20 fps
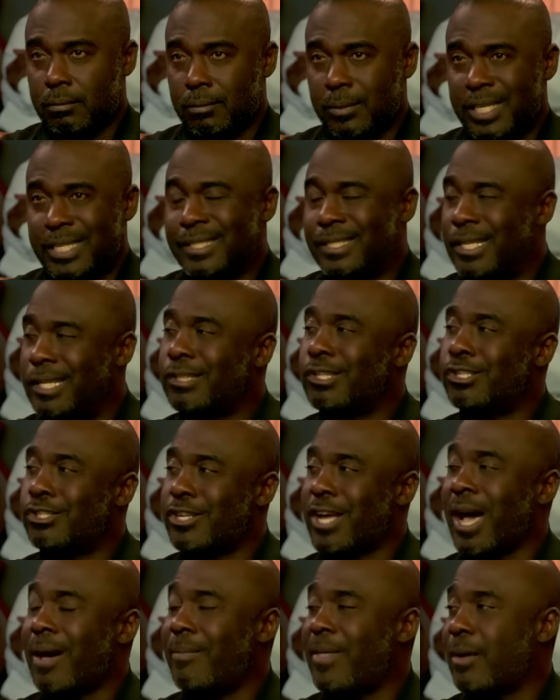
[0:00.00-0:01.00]
He did the
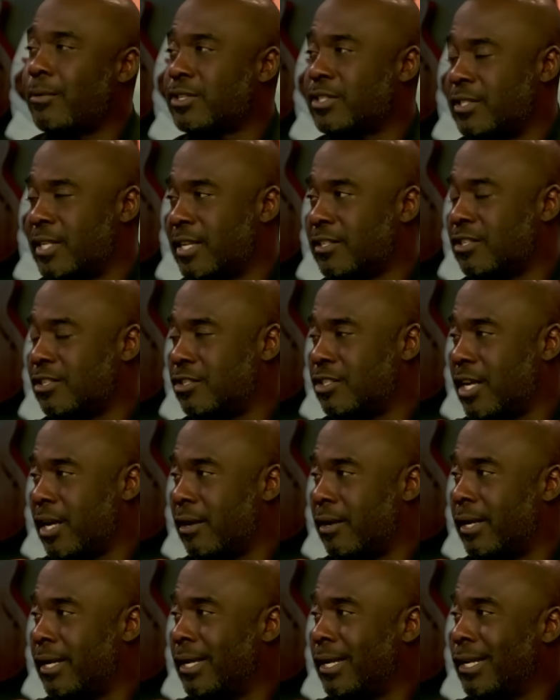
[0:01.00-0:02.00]
job that was
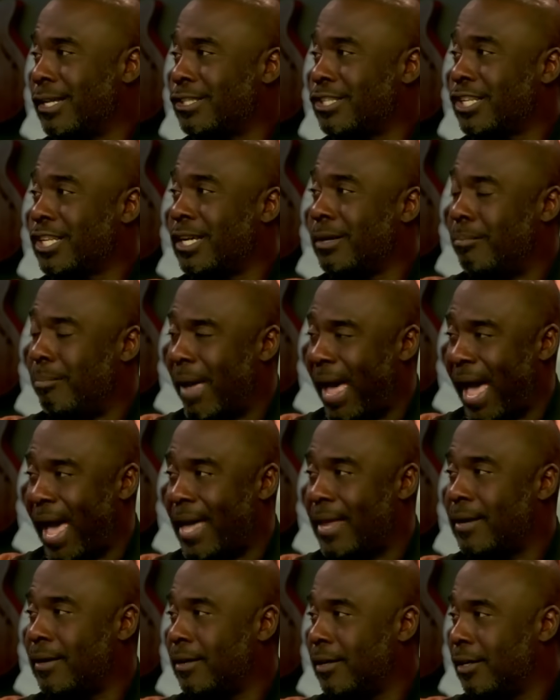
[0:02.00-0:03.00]
necessary to
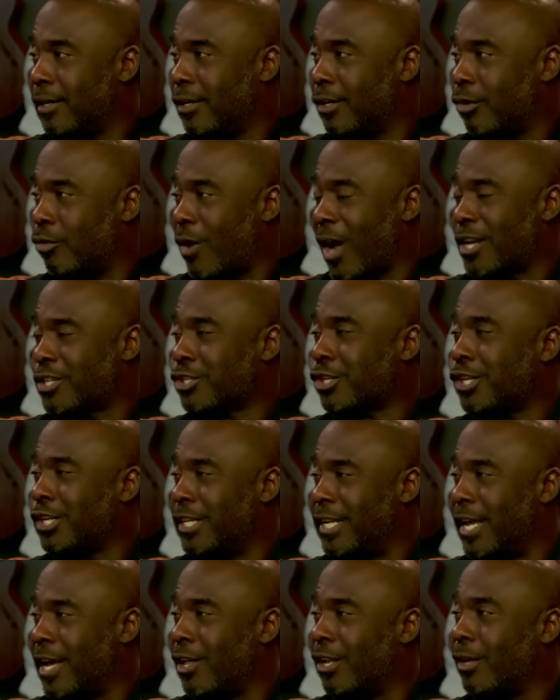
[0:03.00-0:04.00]
combat Roger
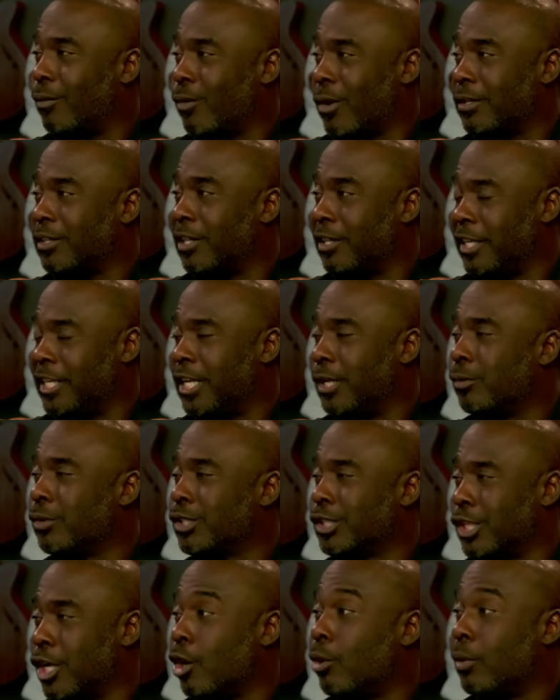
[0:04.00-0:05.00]
Goodell and where the league
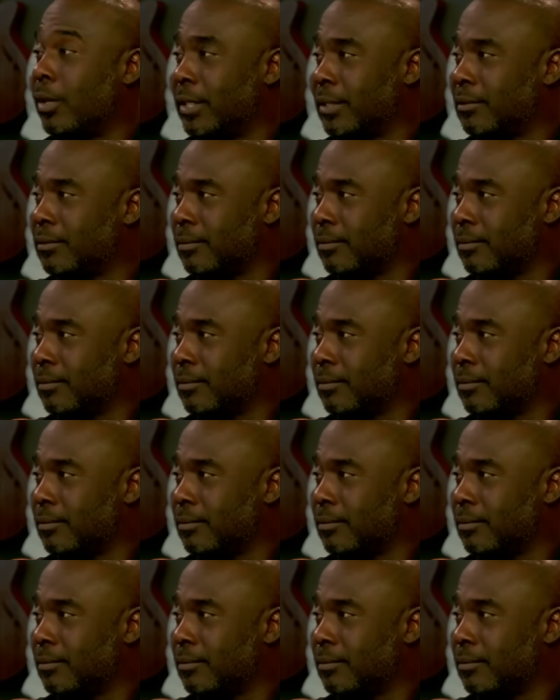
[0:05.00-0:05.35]
was going.